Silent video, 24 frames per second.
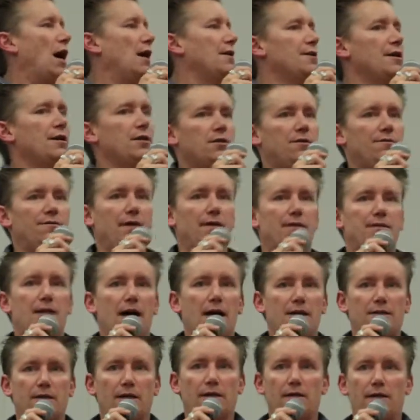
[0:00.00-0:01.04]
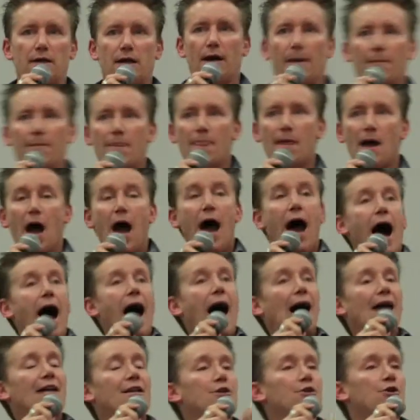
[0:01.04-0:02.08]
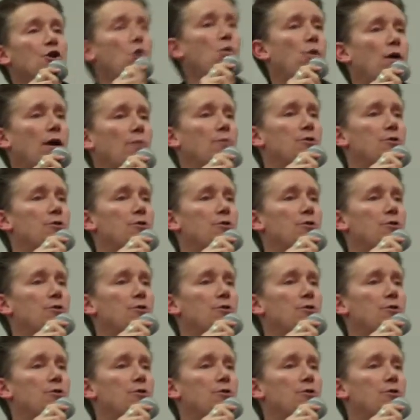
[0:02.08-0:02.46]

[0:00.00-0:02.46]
I think it's a fantastic thing. I didn't know what